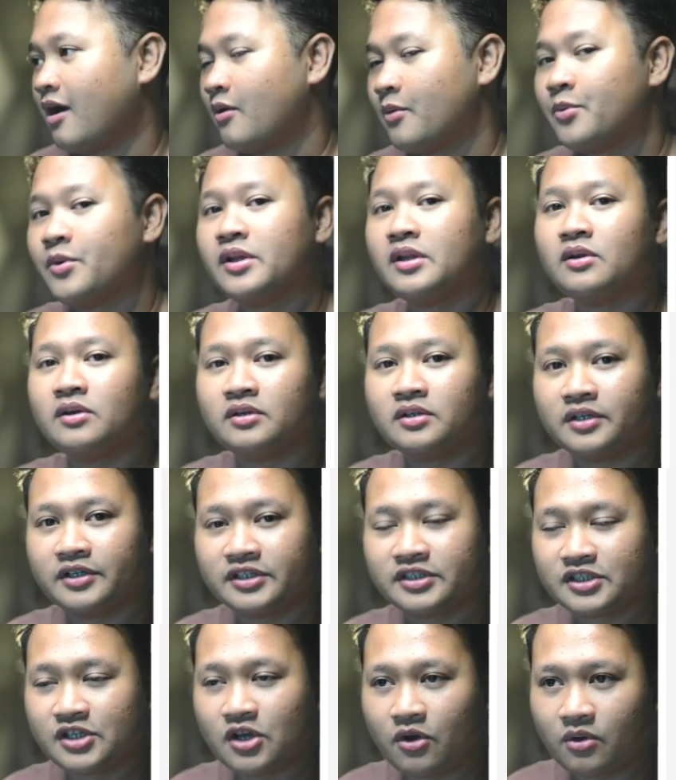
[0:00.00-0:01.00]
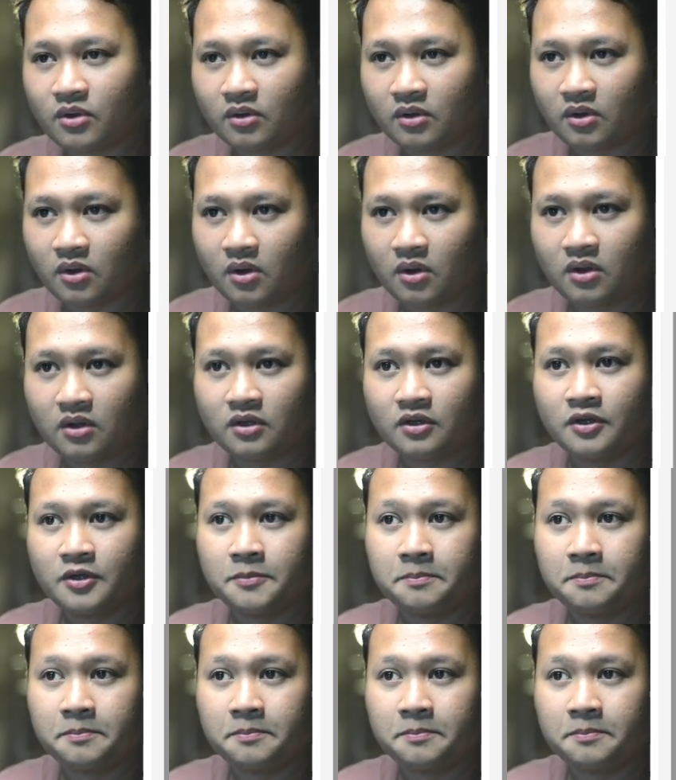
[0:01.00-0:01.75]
how it's gonna look,